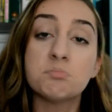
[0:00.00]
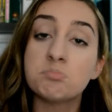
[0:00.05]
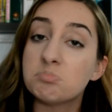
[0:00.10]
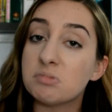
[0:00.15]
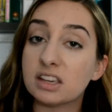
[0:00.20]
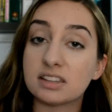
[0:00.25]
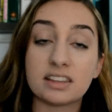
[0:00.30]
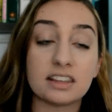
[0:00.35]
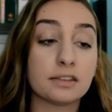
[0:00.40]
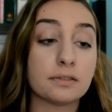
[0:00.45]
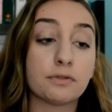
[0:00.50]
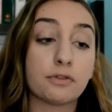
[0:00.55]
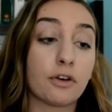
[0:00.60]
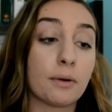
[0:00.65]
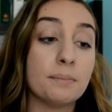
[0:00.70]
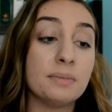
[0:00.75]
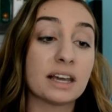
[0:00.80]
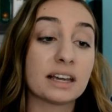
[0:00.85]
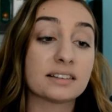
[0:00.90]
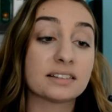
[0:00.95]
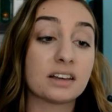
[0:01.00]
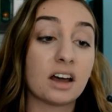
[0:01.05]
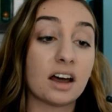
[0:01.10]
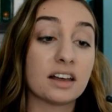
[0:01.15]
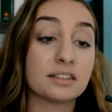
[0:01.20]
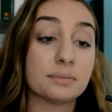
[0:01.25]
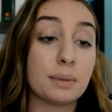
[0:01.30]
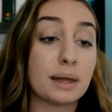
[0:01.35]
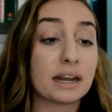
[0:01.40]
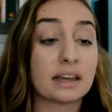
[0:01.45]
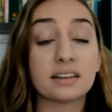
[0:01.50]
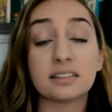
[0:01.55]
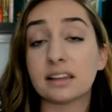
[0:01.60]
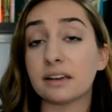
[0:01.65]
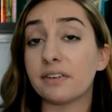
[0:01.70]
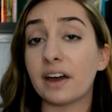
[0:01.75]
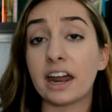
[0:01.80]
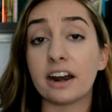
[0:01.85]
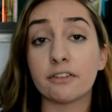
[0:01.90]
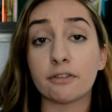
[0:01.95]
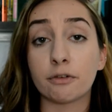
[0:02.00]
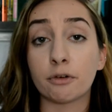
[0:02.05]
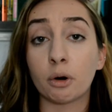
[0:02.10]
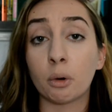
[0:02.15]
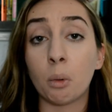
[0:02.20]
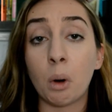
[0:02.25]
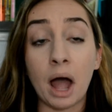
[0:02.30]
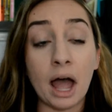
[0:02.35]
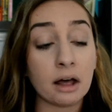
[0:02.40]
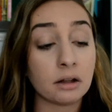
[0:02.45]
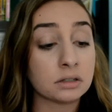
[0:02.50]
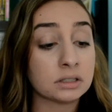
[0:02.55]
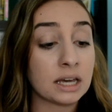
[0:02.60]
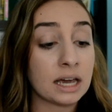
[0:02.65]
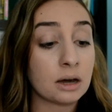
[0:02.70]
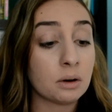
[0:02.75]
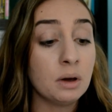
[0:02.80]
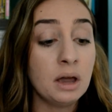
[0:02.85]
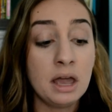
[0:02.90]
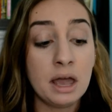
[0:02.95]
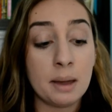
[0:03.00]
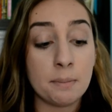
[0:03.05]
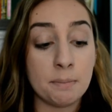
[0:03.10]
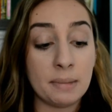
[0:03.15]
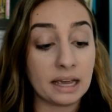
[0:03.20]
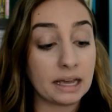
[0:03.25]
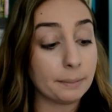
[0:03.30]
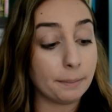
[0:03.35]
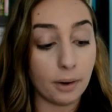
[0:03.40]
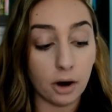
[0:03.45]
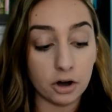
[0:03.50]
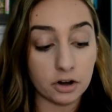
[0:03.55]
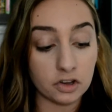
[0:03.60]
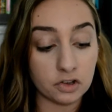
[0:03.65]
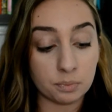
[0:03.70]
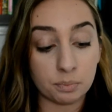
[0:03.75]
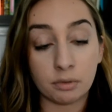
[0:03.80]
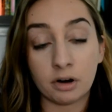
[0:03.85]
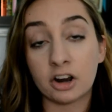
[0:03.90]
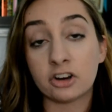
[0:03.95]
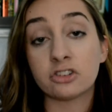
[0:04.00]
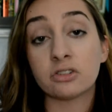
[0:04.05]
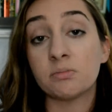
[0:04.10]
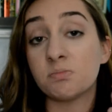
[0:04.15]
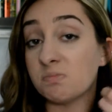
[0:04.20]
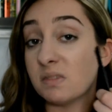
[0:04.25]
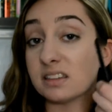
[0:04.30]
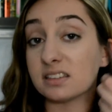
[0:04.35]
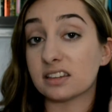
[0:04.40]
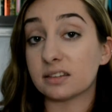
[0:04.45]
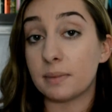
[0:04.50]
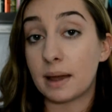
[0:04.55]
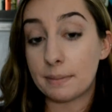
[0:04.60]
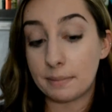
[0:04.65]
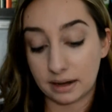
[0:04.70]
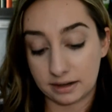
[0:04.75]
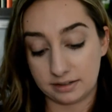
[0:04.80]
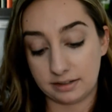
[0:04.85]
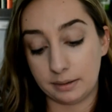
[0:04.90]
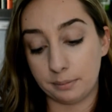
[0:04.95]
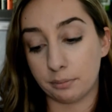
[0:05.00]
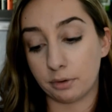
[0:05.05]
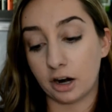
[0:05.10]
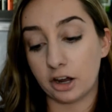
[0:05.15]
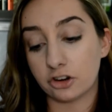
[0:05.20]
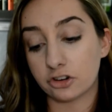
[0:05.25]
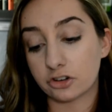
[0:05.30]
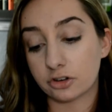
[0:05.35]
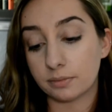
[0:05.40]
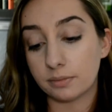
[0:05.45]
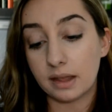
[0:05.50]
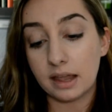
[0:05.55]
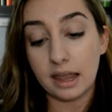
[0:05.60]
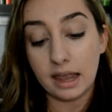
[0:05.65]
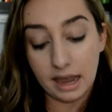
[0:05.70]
This is from NYX Cosmetics. I've had it for a while now. Makeup Artist Brush. This is my mixing brush.